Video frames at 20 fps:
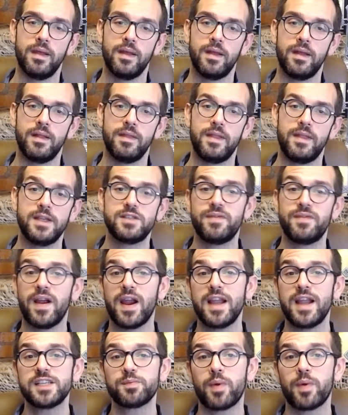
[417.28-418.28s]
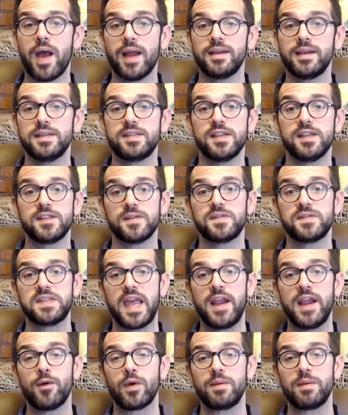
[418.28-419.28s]
these various practices of
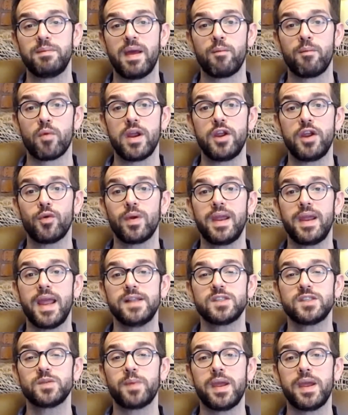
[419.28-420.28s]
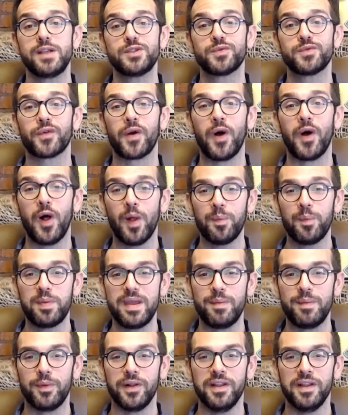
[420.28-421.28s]
sacred memory create space for all
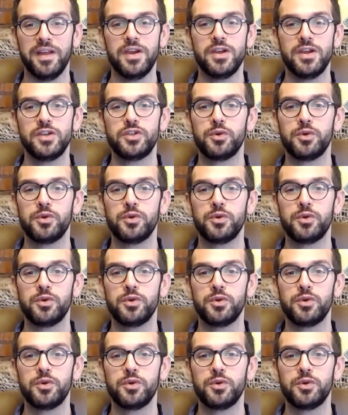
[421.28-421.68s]
people to